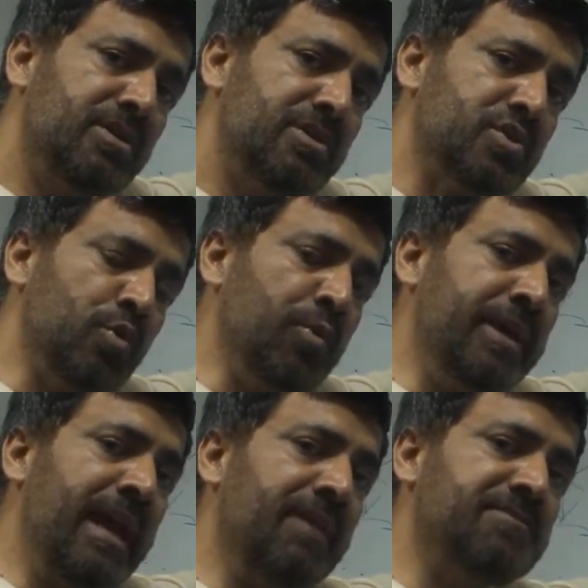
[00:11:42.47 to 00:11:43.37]
So
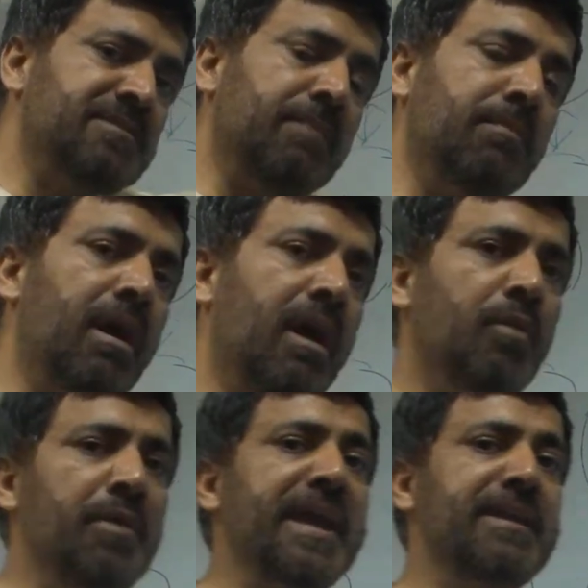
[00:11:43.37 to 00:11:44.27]
we have
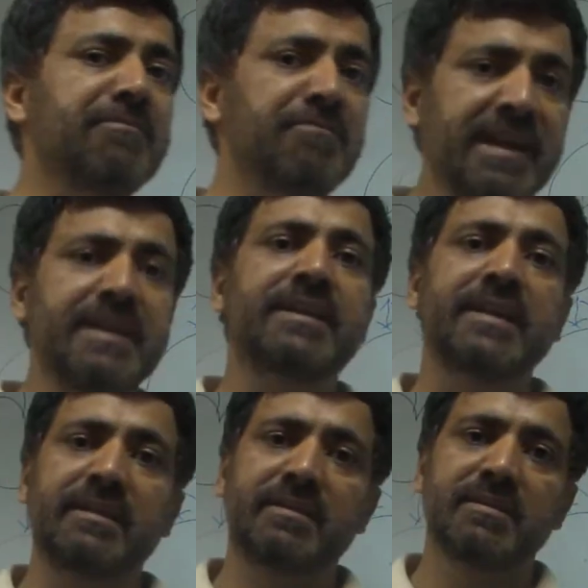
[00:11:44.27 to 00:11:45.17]
somehow
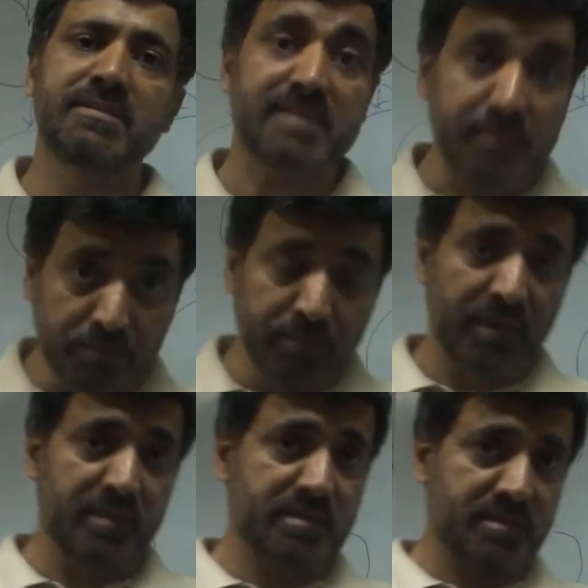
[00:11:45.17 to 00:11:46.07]
invented
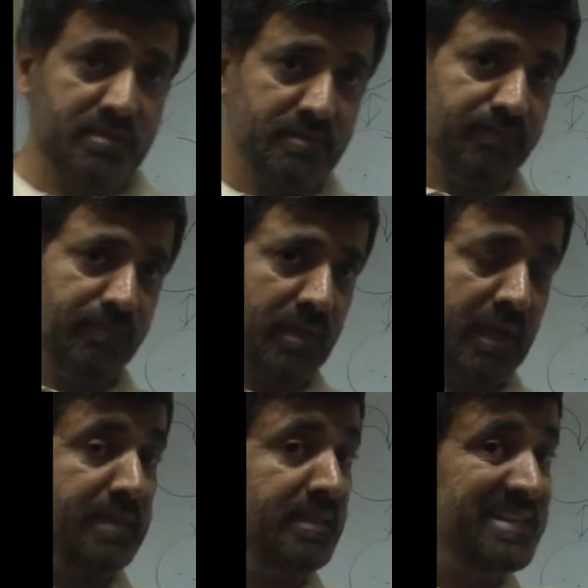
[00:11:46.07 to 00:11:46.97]
symbols,
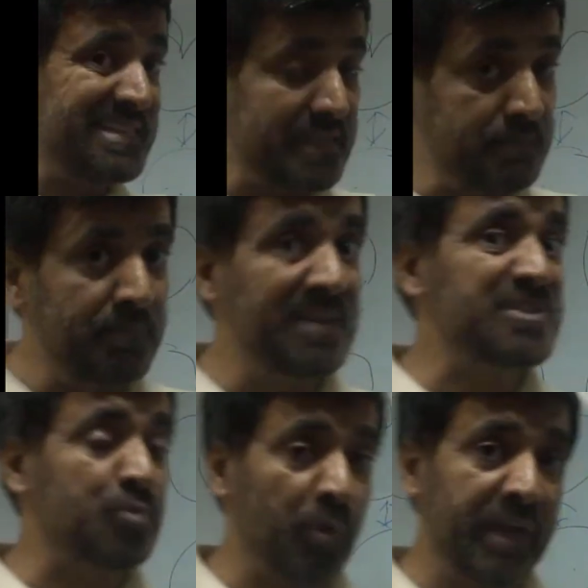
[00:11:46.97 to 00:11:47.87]
and these
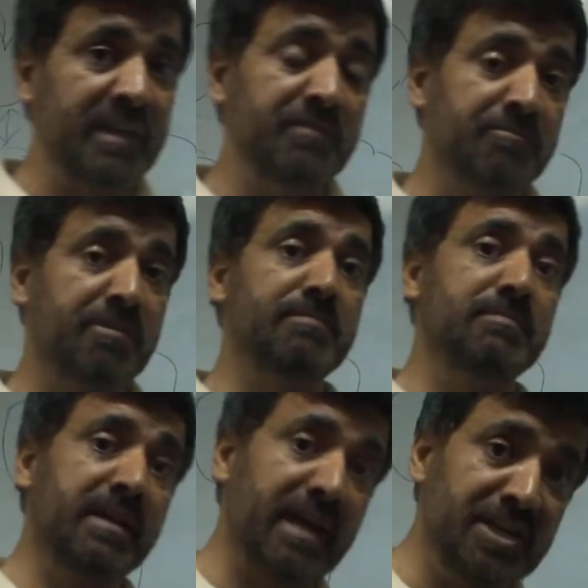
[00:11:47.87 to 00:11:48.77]
symbols vary
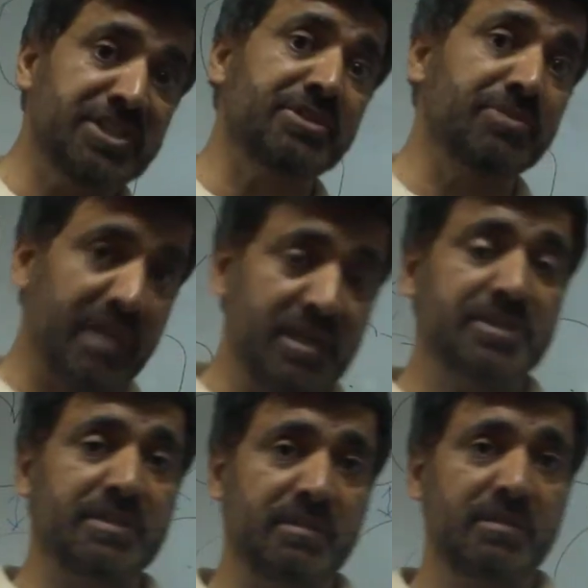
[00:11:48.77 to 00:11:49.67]
from culture to
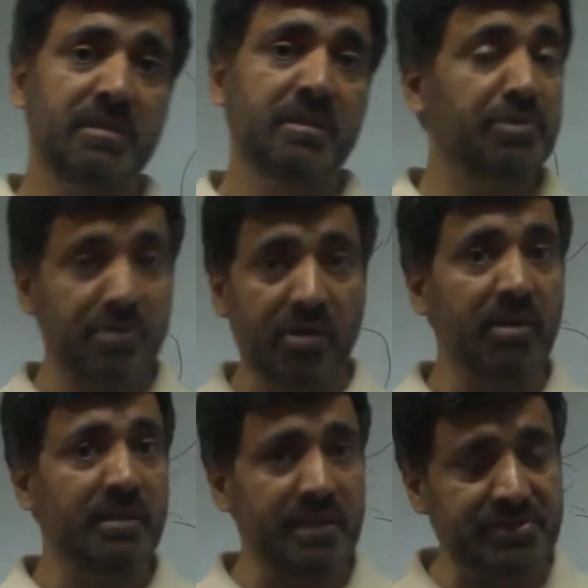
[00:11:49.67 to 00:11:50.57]
culture. You know
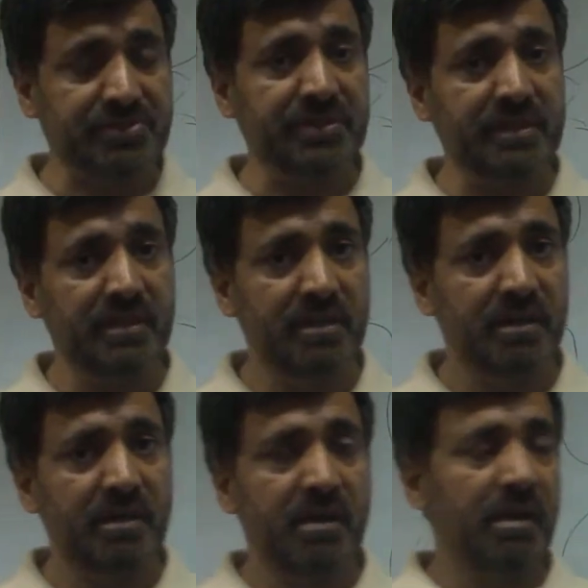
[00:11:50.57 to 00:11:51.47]
all the history.
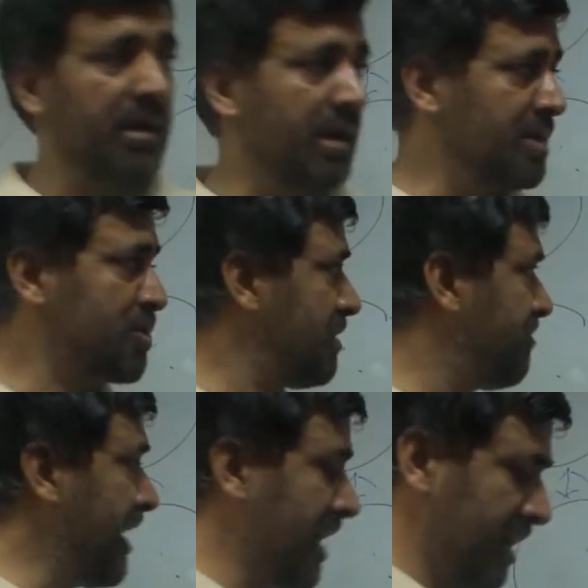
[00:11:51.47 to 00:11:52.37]
So
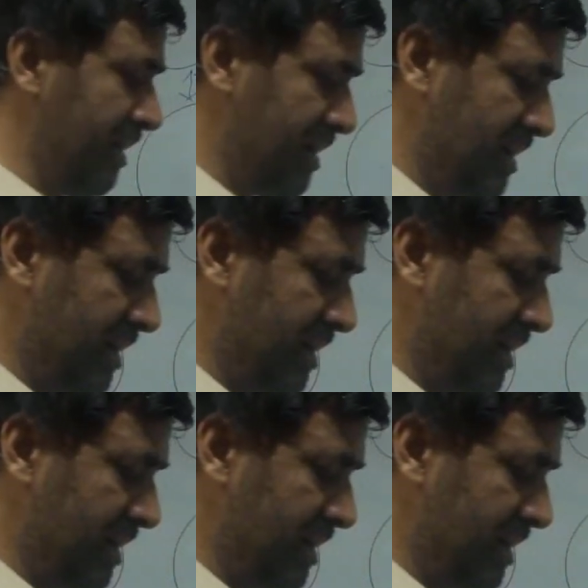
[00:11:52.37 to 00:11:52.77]
if I